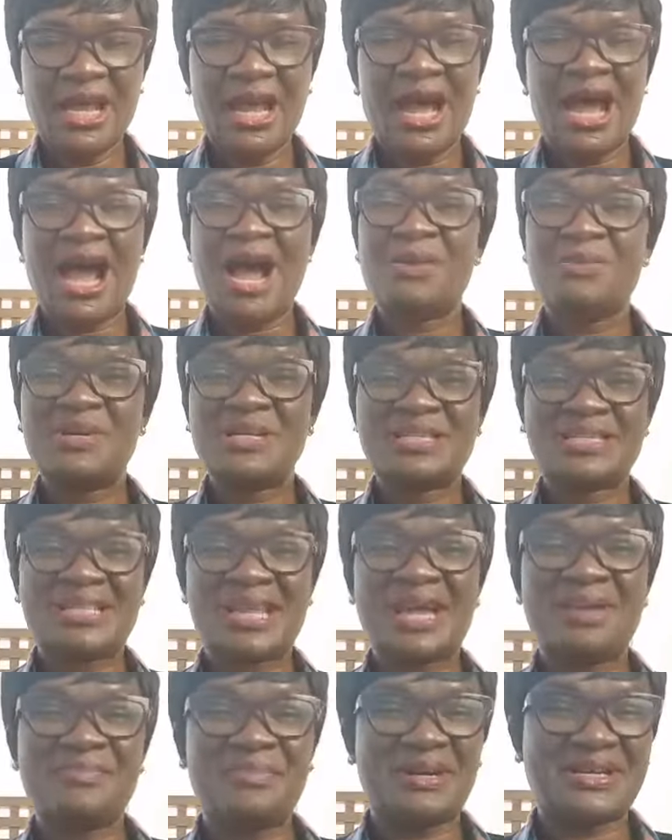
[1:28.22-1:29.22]
I will
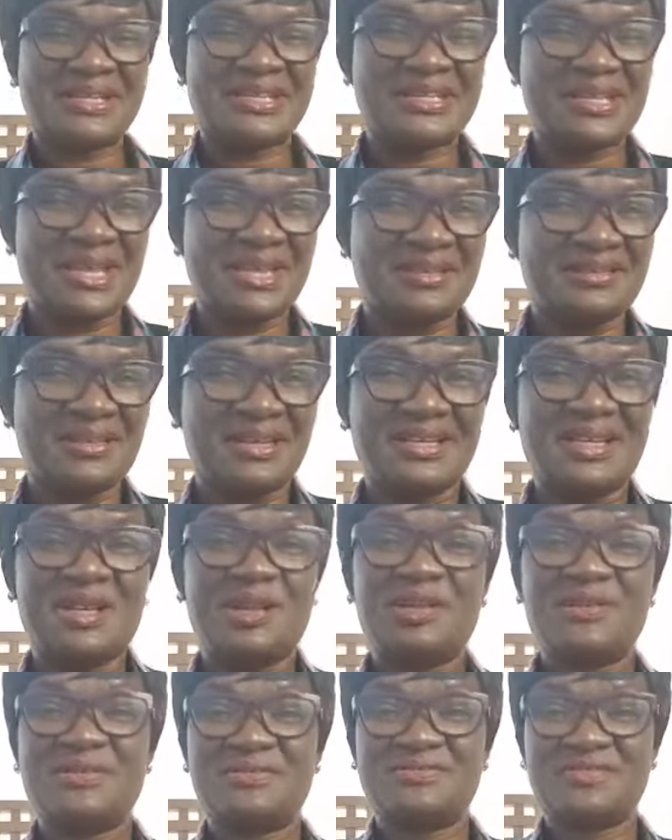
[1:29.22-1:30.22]
start by saying that a
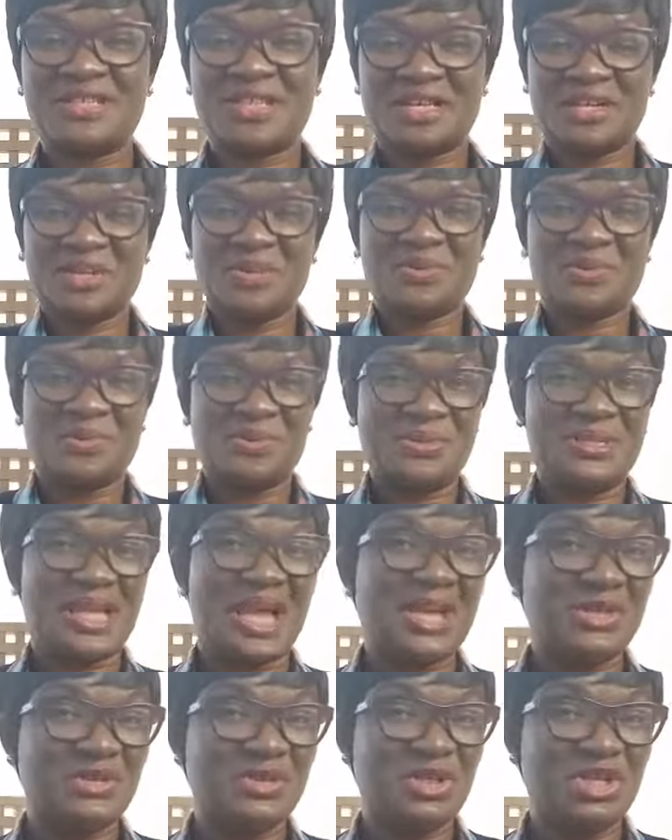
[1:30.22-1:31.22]
lot of 10 year olds
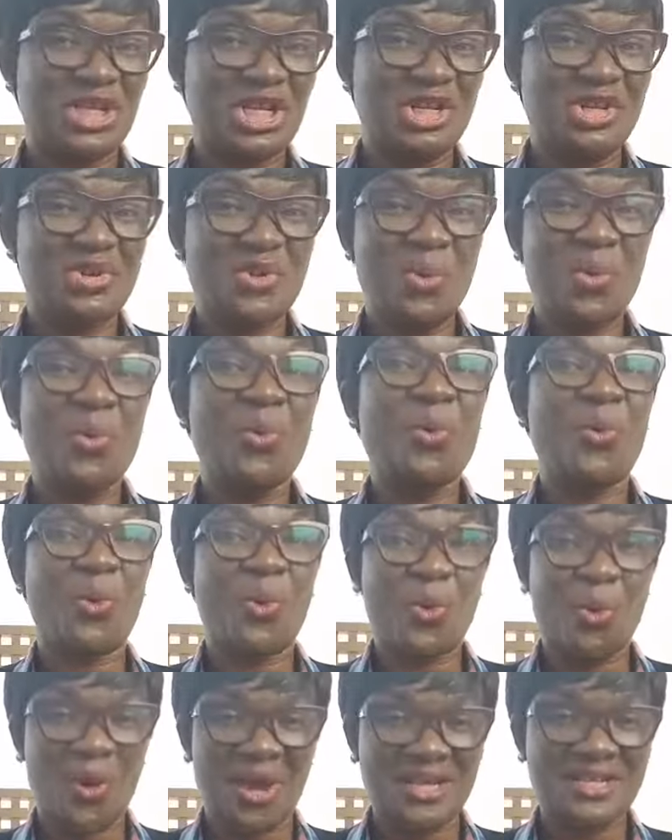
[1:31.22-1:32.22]
actually know
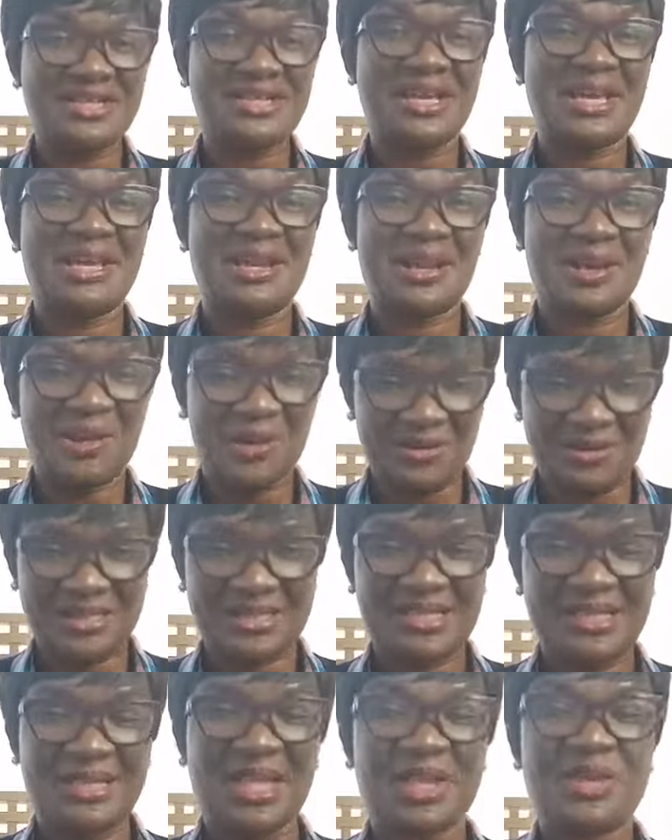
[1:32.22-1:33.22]
quite a
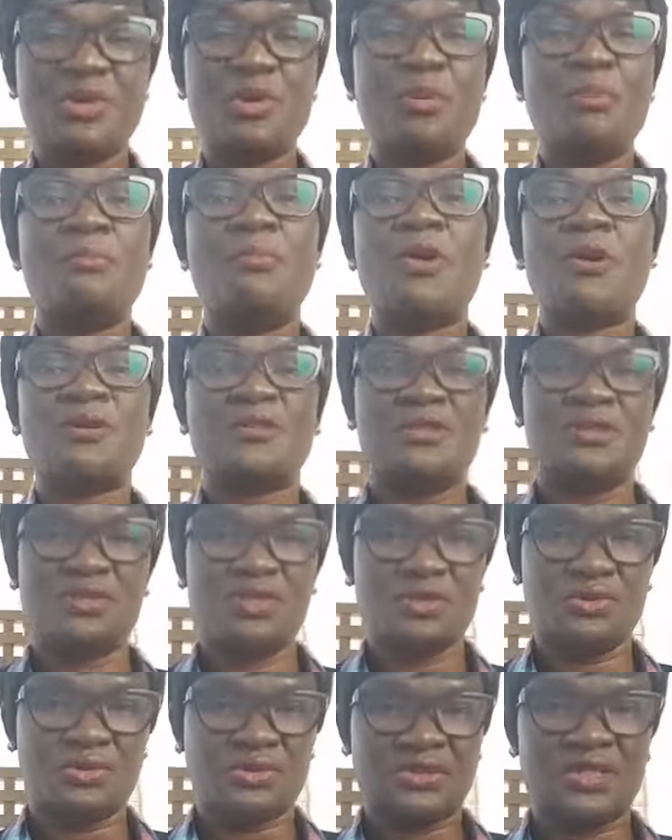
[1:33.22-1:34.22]
lot. They know more
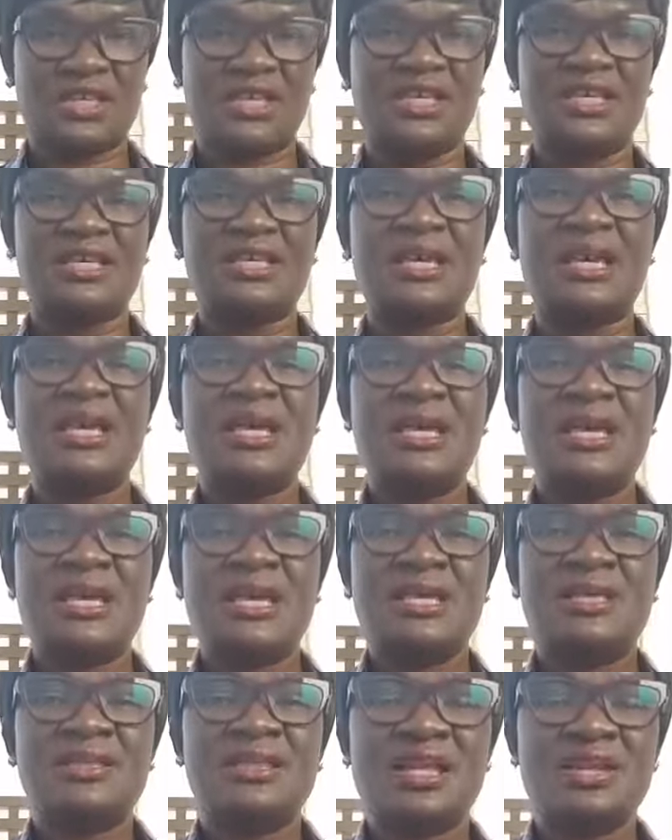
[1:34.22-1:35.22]
than you think
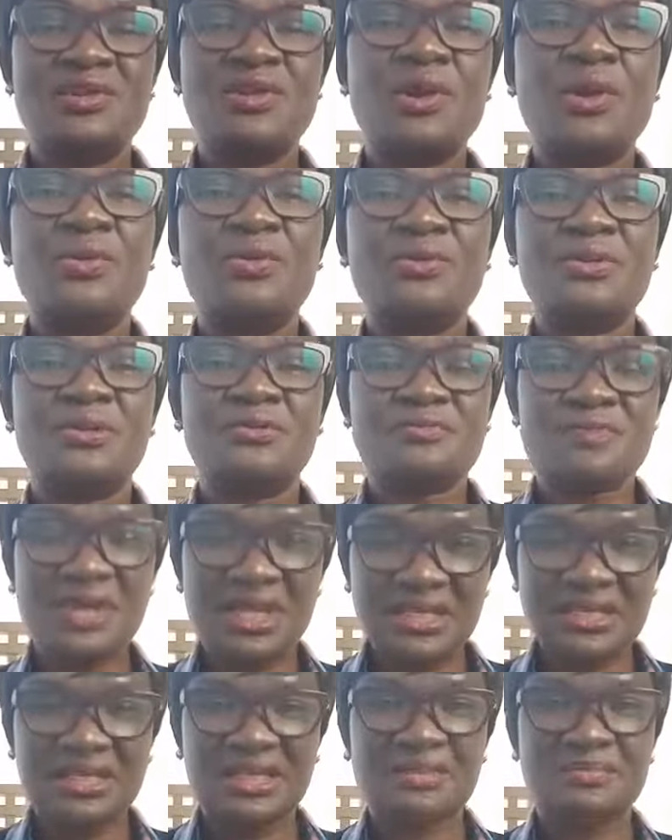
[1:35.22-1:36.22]
they know. The
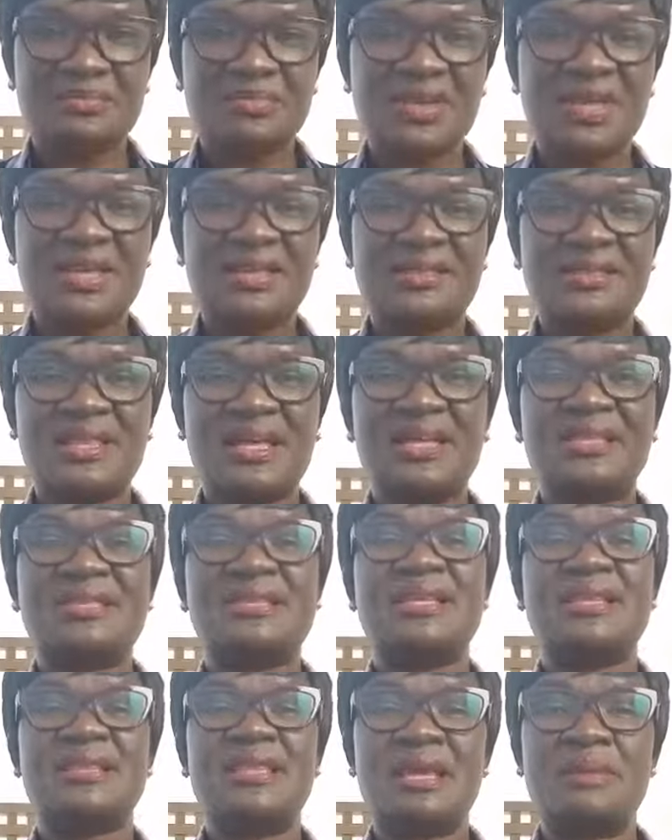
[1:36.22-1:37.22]
reason being
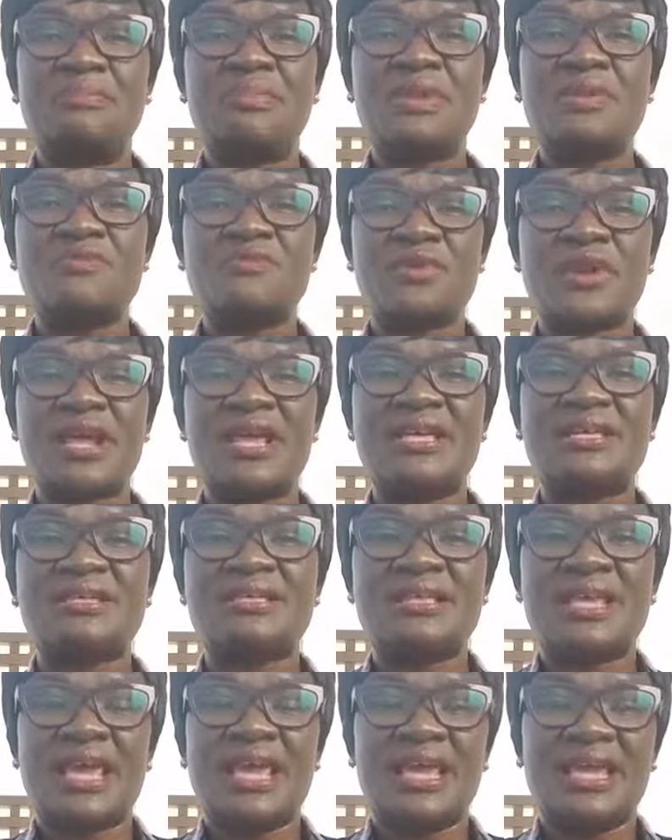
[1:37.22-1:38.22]
that they're being
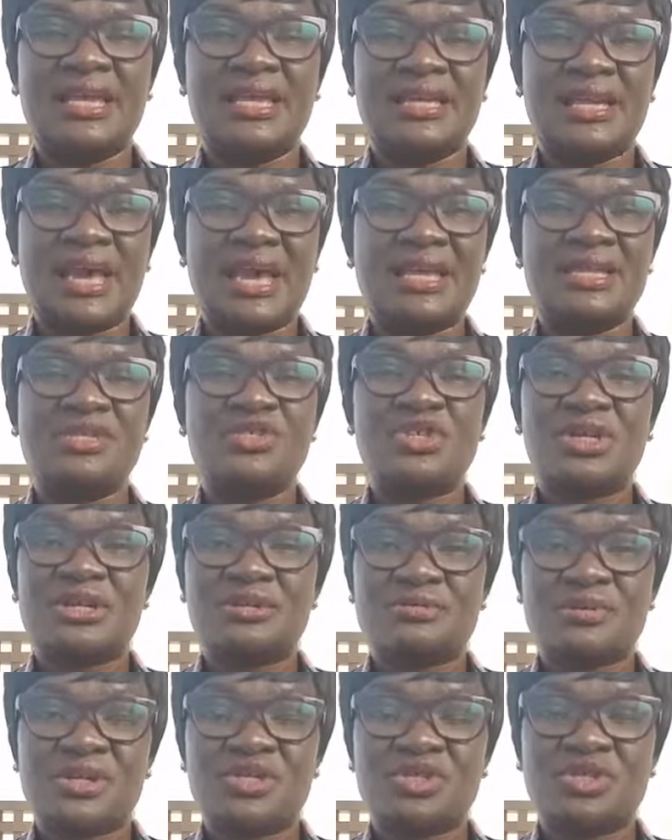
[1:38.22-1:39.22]
raised in a
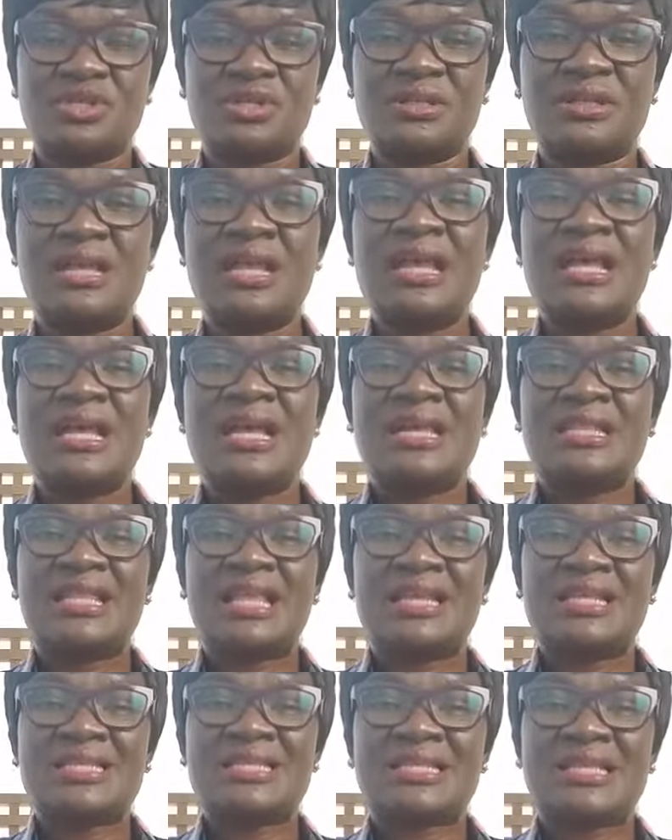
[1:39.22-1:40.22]
generation
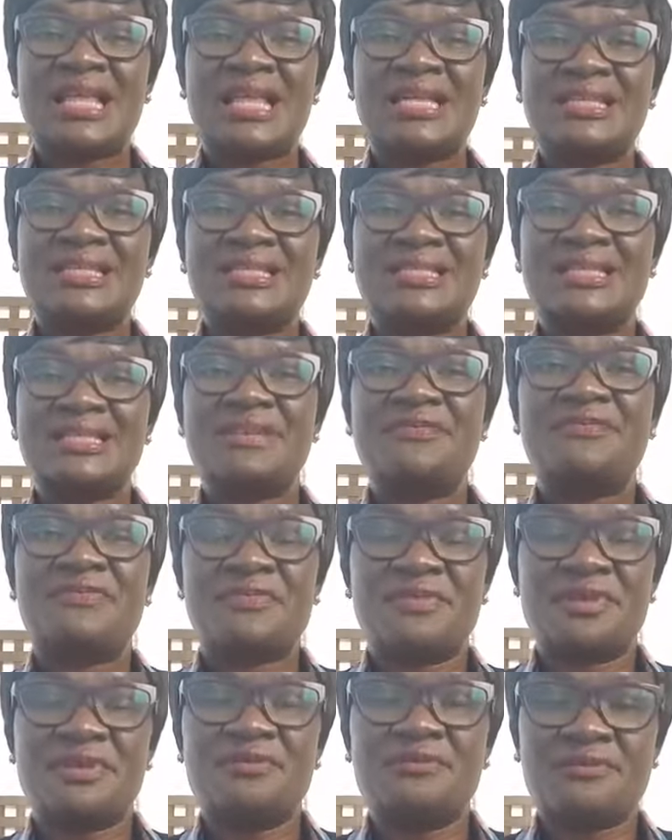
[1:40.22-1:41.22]
that is slightly
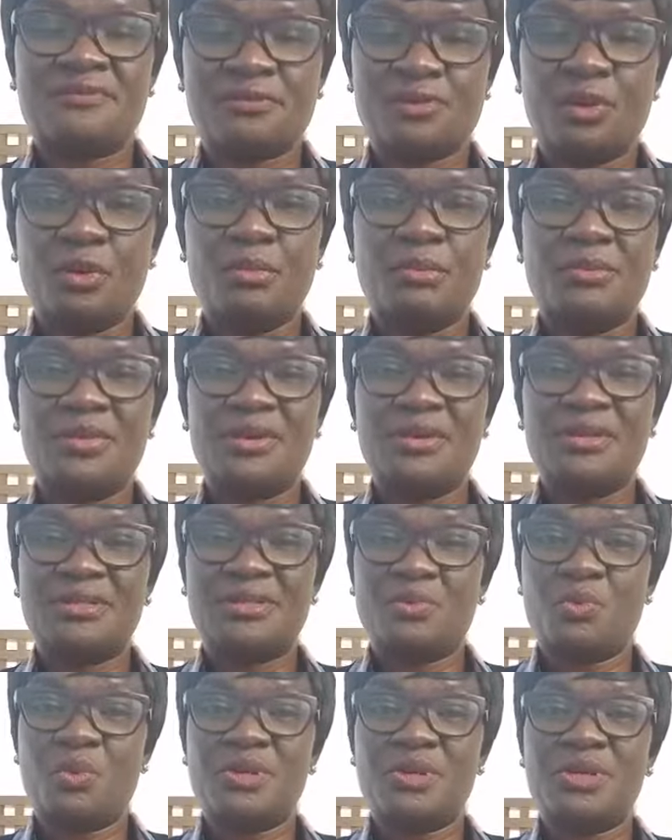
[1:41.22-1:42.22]
different from
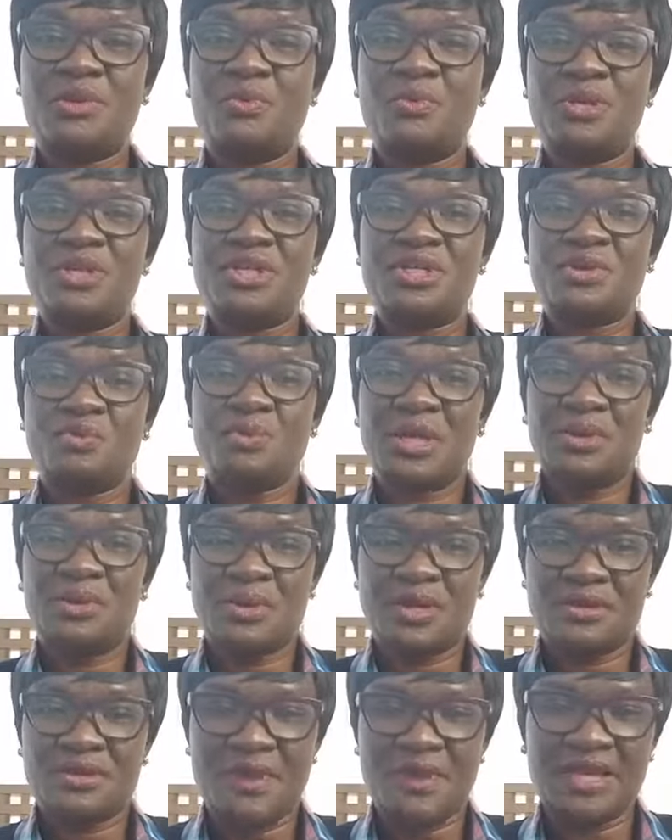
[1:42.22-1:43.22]
the one in which we
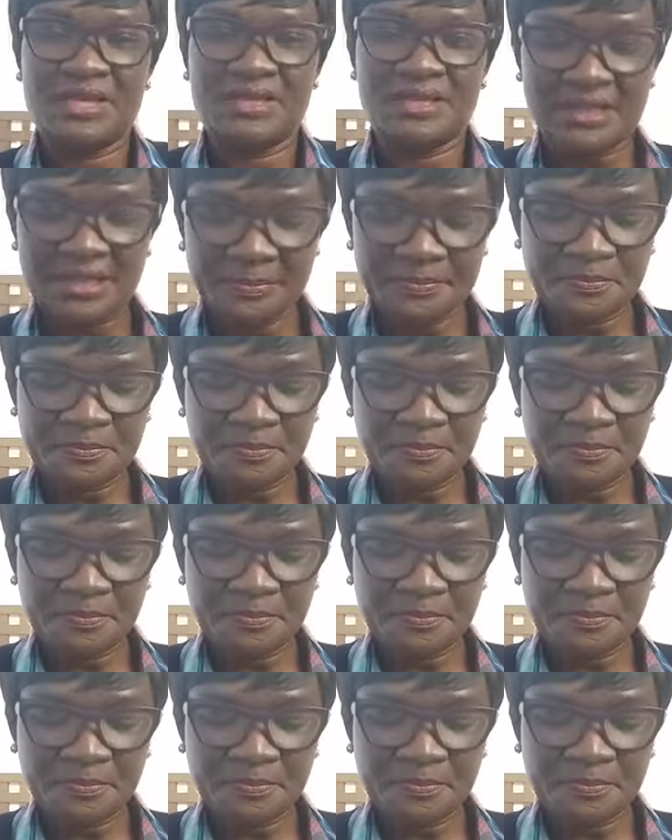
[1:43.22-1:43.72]
were raised.